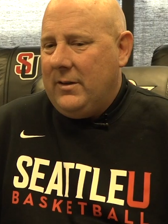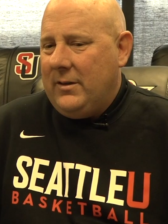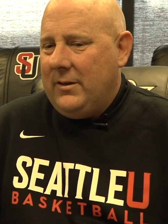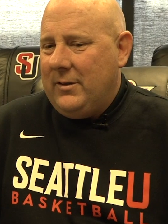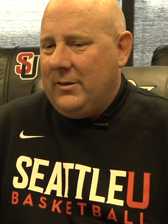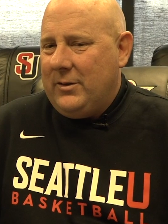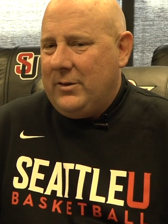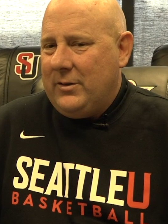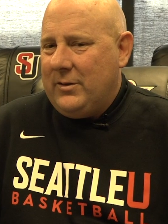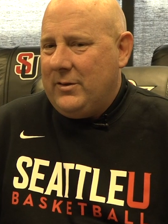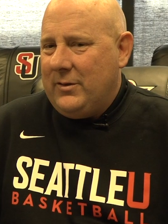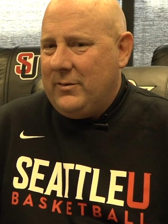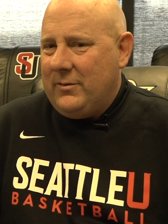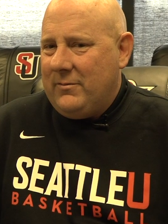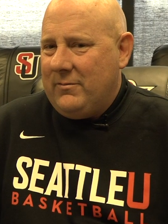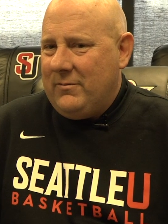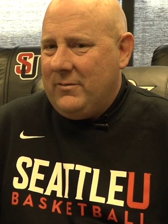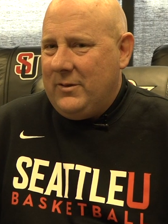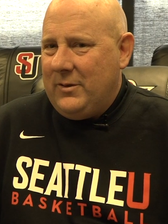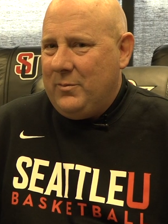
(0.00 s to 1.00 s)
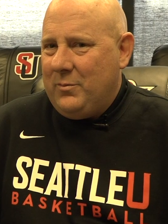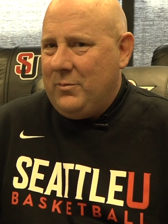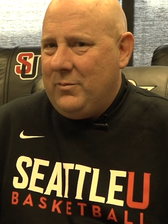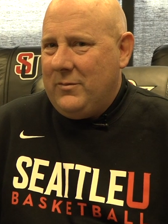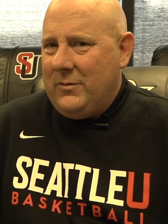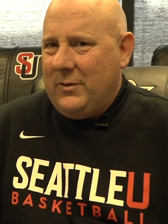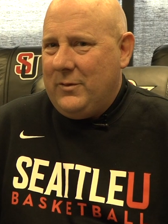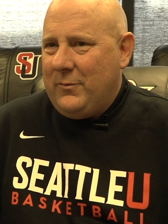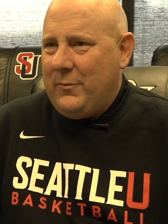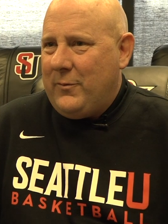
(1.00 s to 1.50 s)
it just it, it,
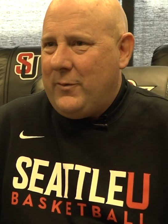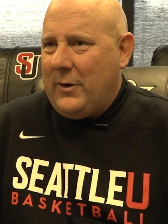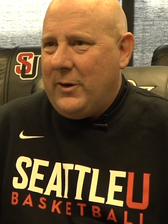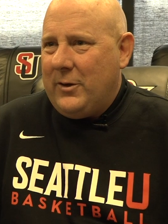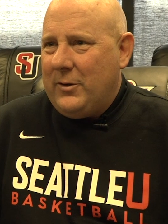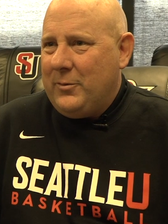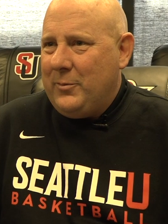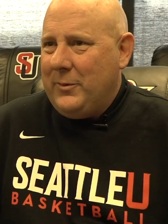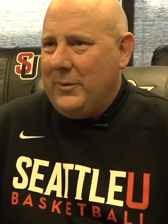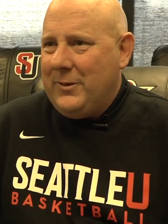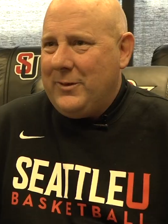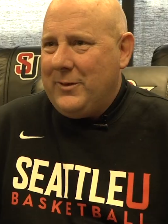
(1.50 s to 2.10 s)
it fires me